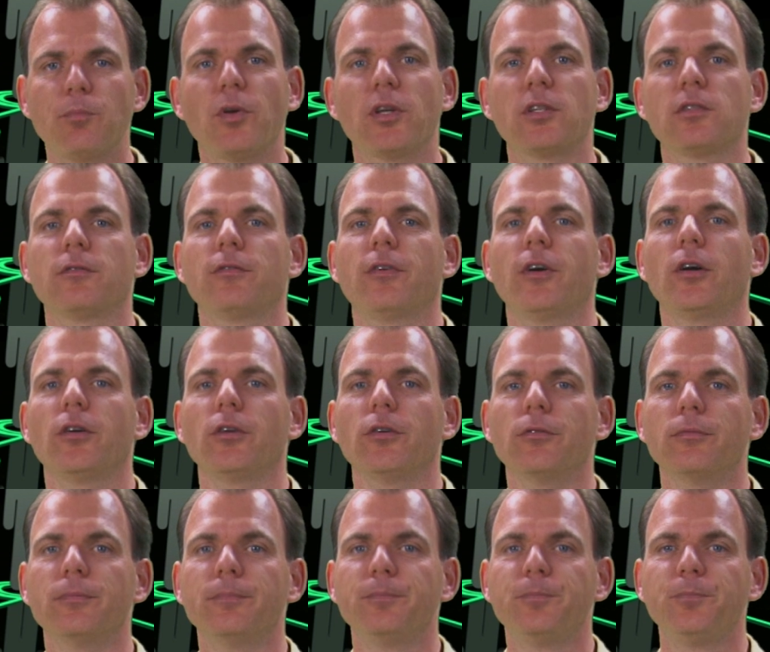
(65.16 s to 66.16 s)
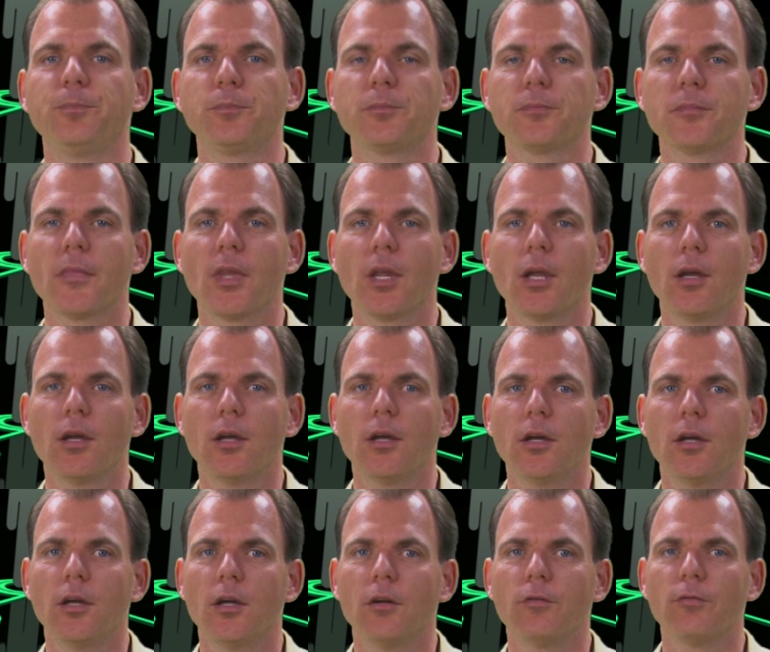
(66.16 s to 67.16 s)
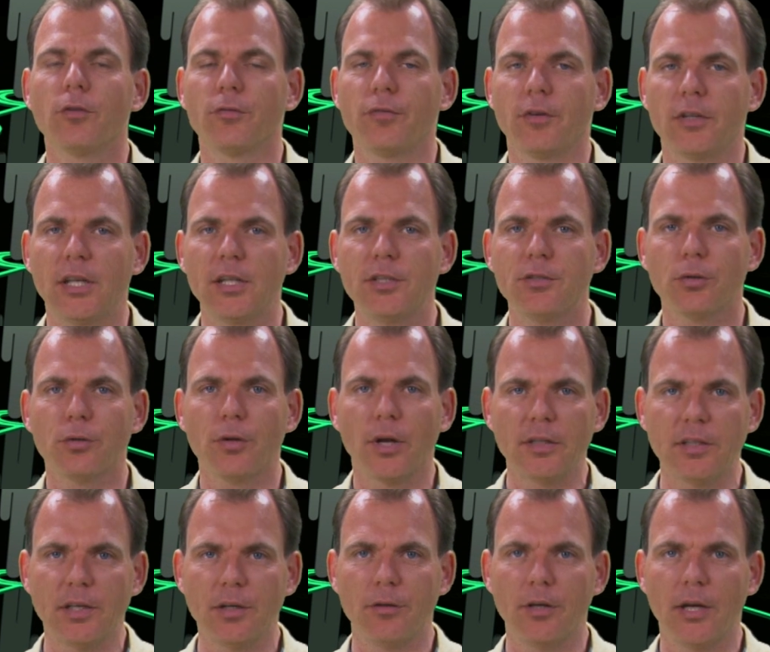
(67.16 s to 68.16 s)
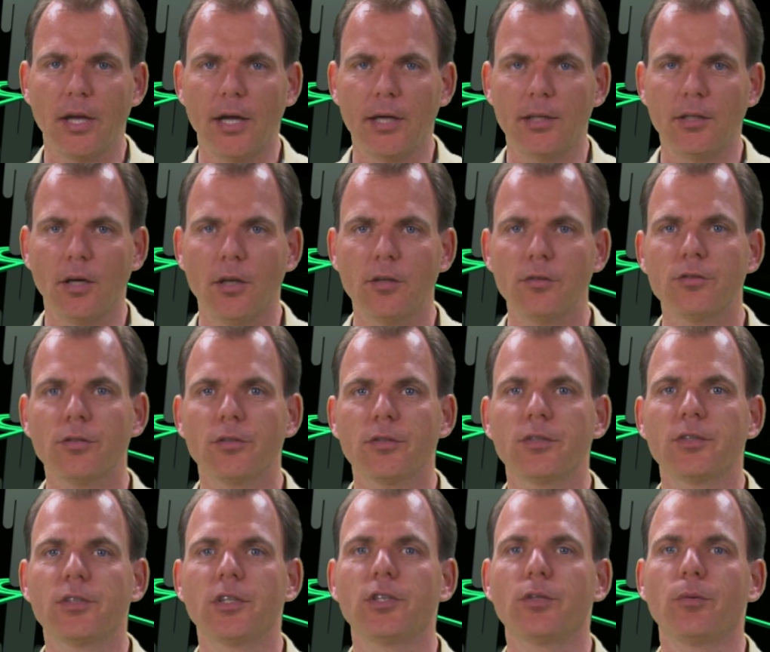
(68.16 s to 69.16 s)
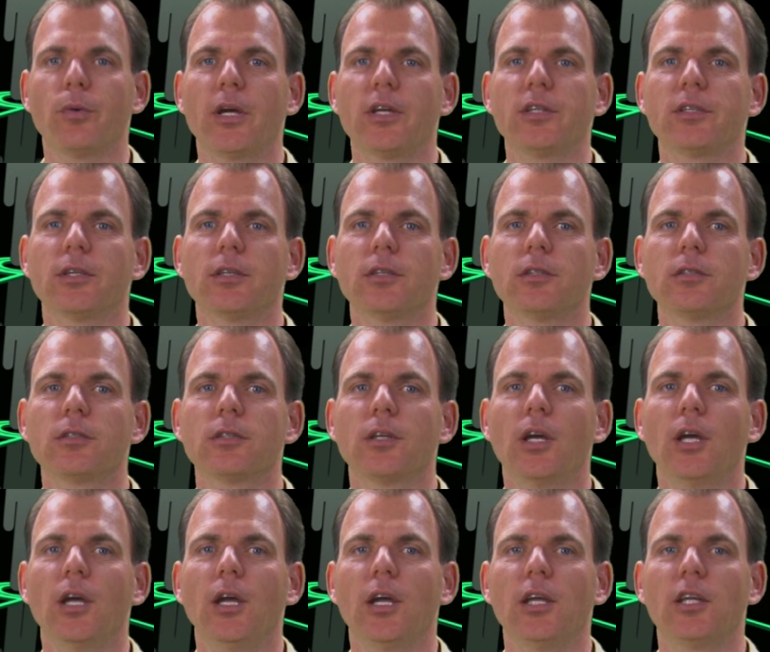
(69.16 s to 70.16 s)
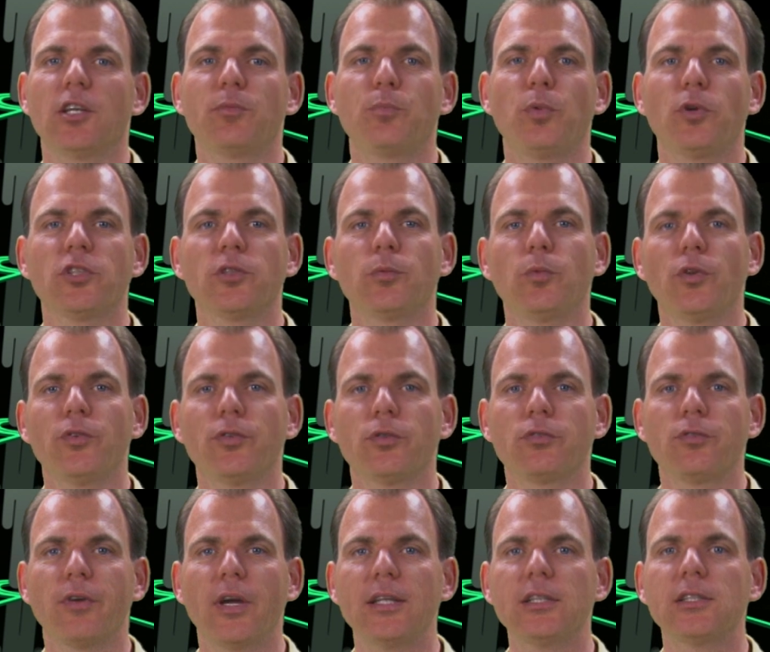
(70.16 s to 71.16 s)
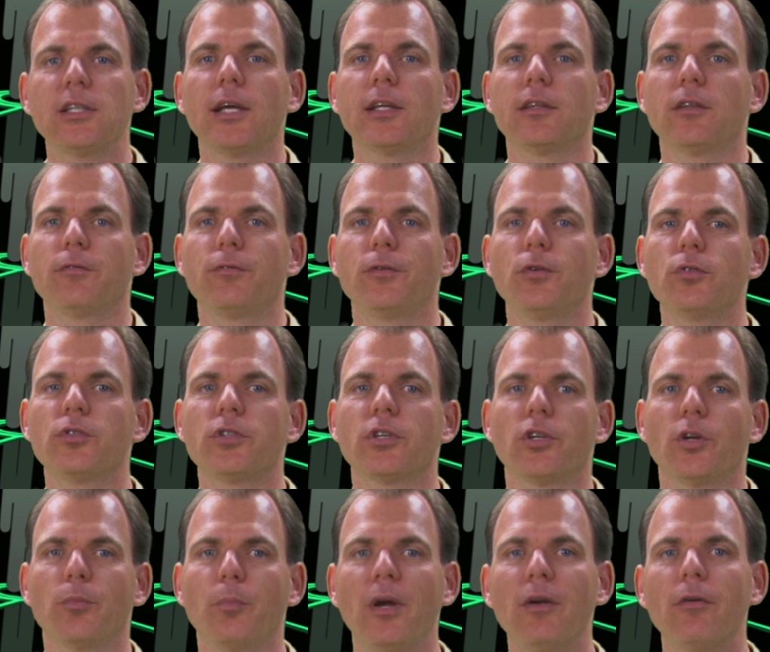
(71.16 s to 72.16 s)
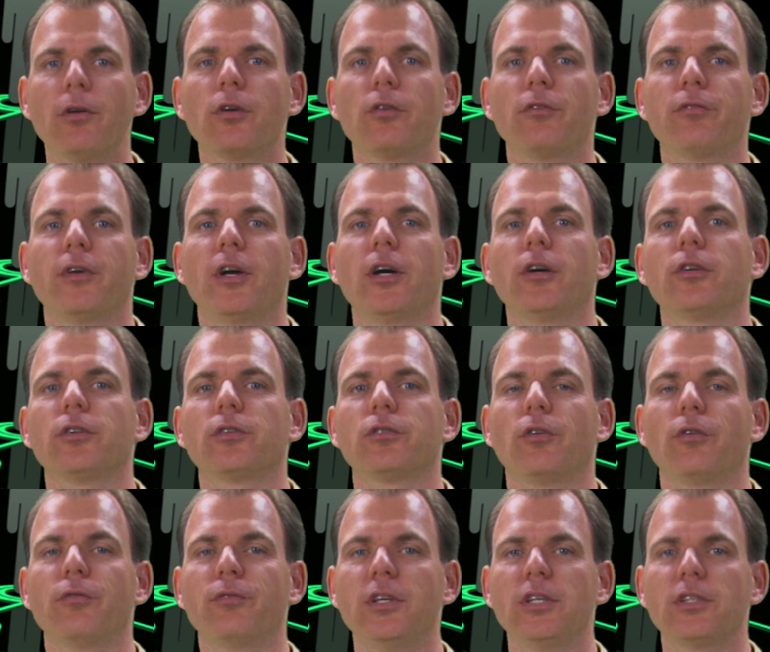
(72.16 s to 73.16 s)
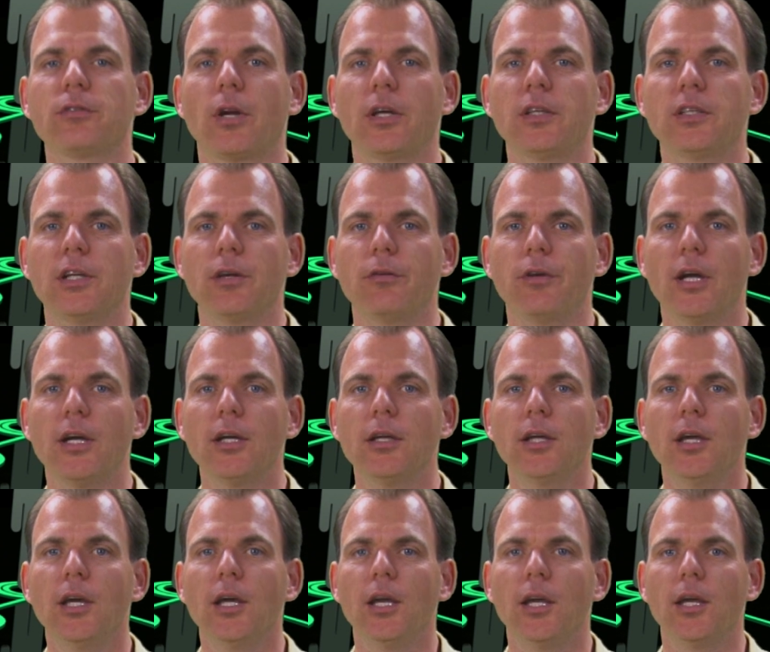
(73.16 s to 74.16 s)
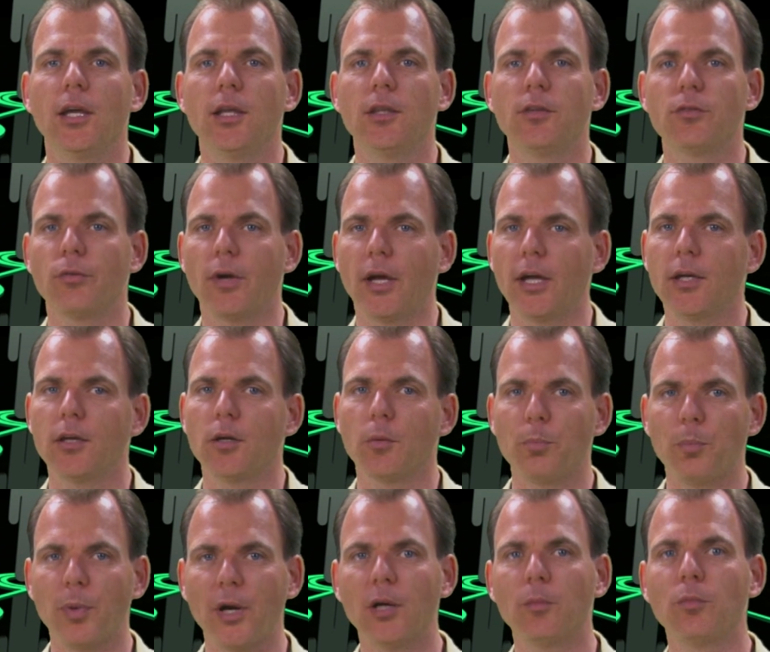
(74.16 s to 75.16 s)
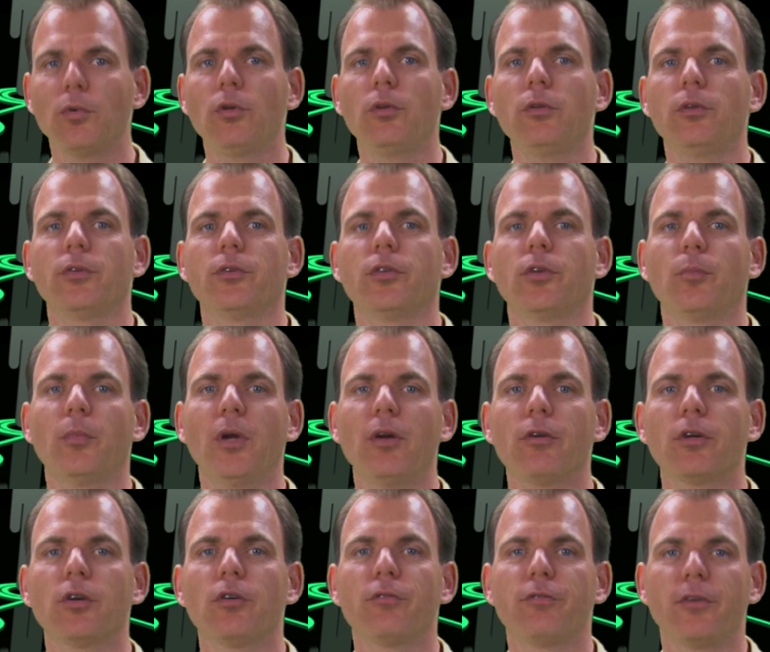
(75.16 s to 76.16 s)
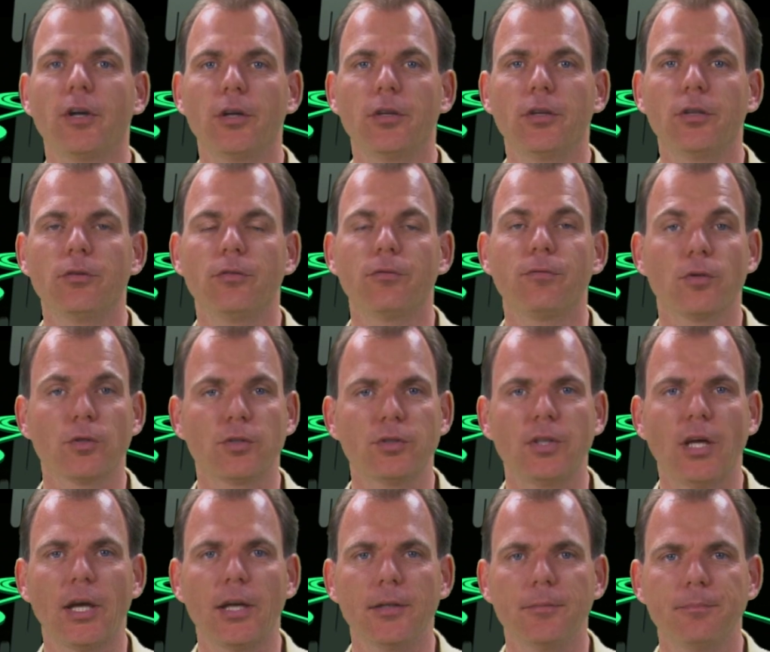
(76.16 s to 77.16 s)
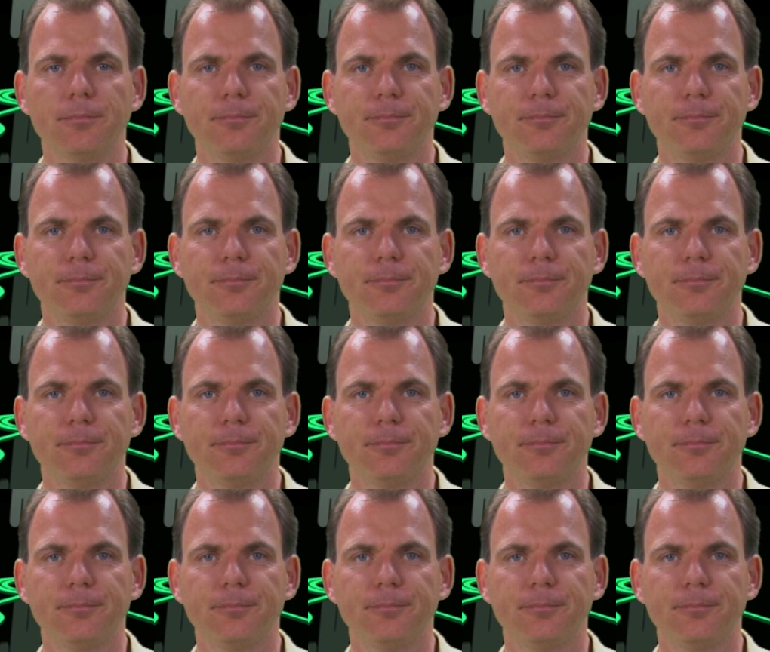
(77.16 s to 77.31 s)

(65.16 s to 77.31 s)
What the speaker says: present value. For financial criteria and uncertain situations, it is possible to translate the future numerical values of these criteria into a comparable numerical value for today.